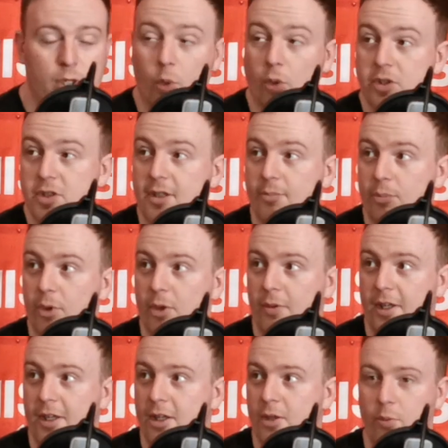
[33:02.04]
gutted, but it,
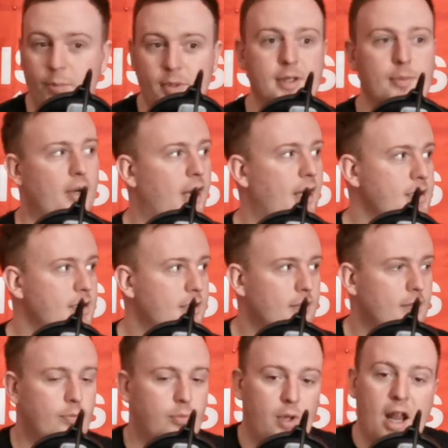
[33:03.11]
like yeah. you wouldn't be surprised.
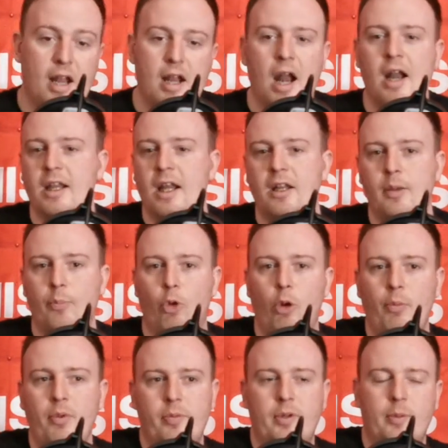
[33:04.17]
But, and, and again, the
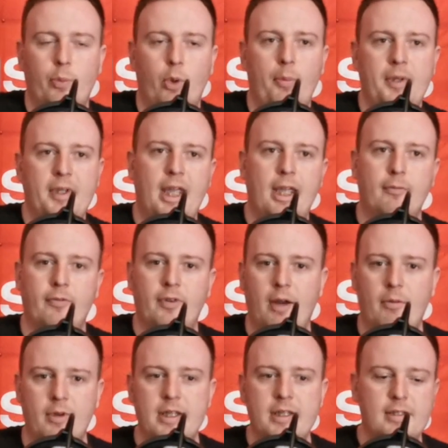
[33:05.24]
Bournemouth Bournemouth game for that
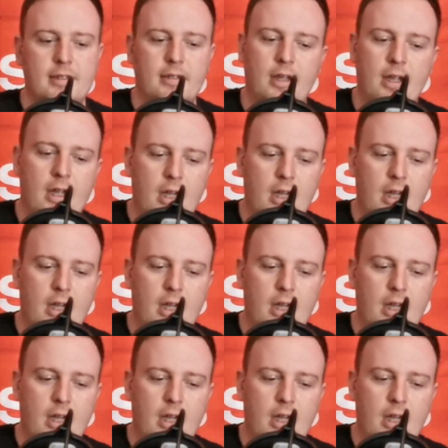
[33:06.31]
reason.